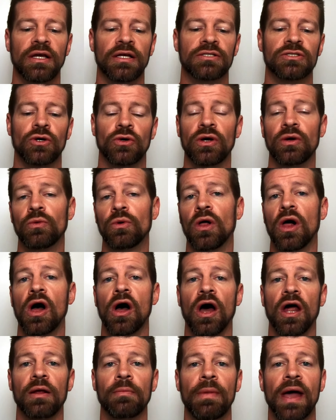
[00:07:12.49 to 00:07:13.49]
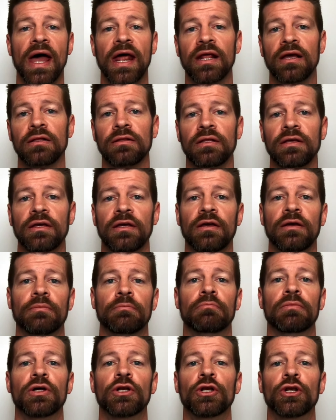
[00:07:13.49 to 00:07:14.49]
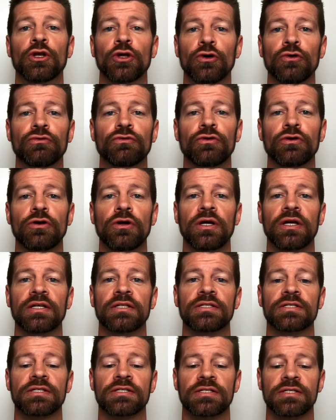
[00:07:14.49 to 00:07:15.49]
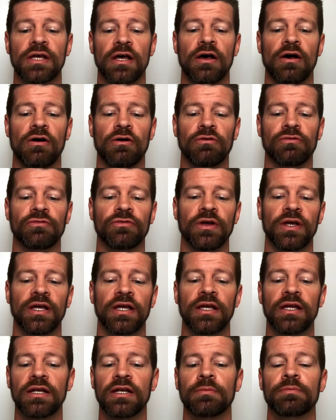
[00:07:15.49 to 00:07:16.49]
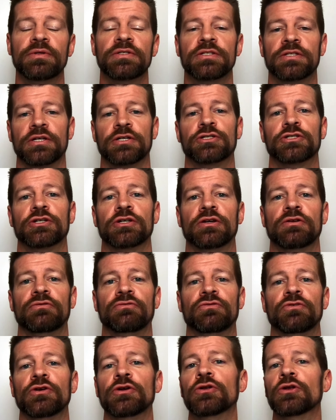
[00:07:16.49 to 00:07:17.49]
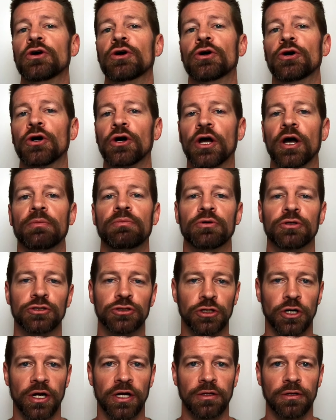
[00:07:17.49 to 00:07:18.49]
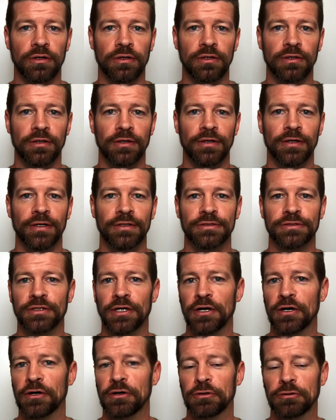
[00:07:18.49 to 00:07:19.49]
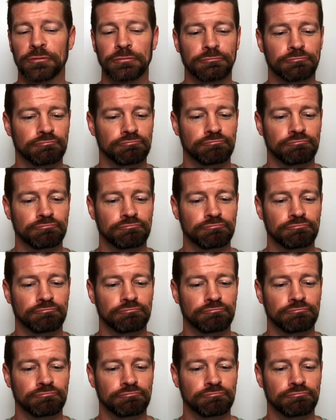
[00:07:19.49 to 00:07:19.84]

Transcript: So it will automatically maneuver itself into position for you to hook up your trailer. So